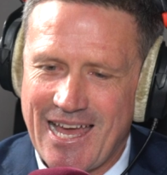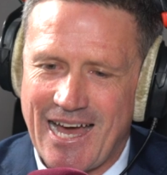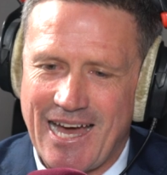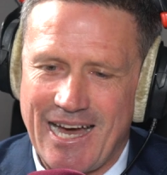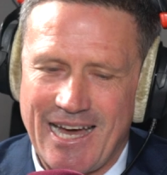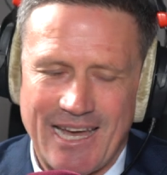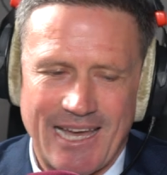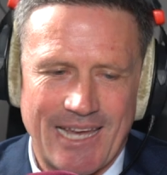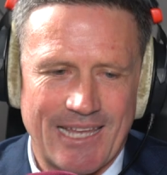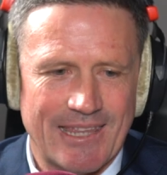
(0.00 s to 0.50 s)

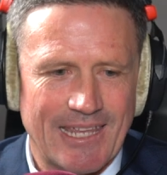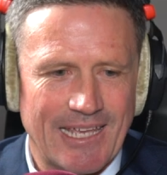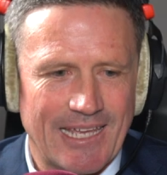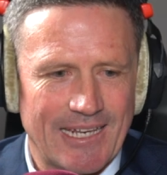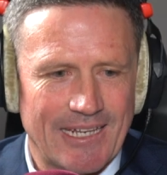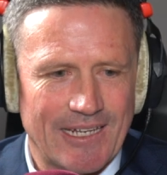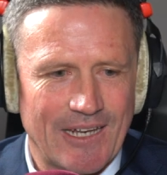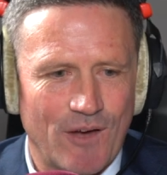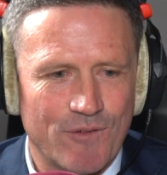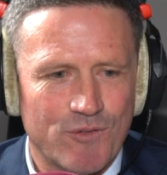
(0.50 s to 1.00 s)
And
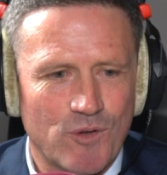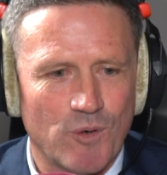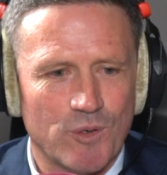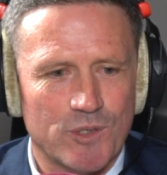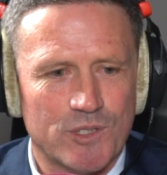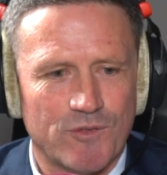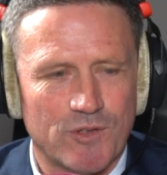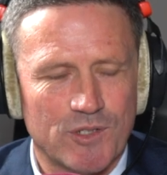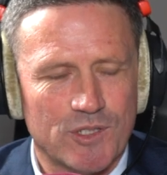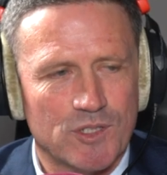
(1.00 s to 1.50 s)
then, of
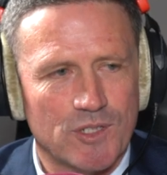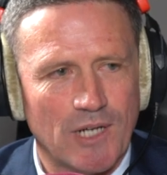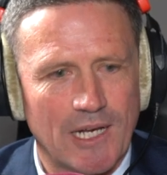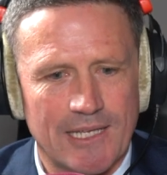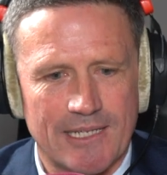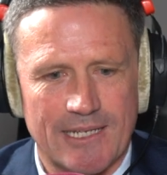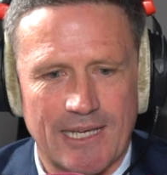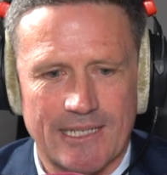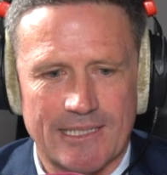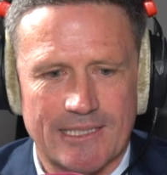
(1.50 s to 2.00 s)
course, for
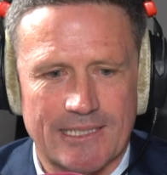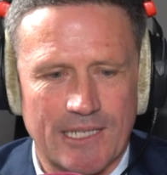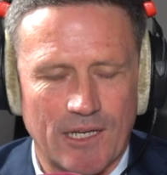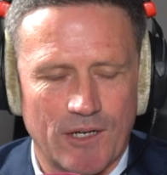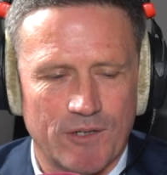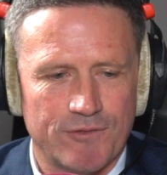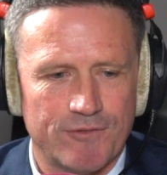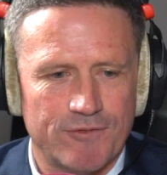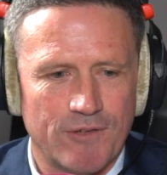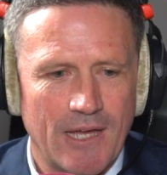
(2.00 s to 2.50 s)
Australia Day
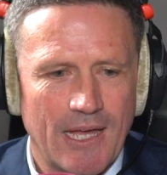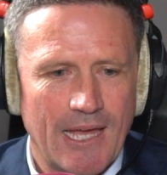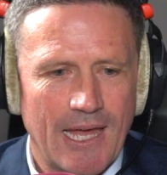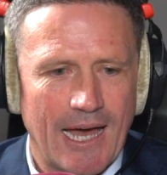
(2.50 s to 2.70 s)
itself,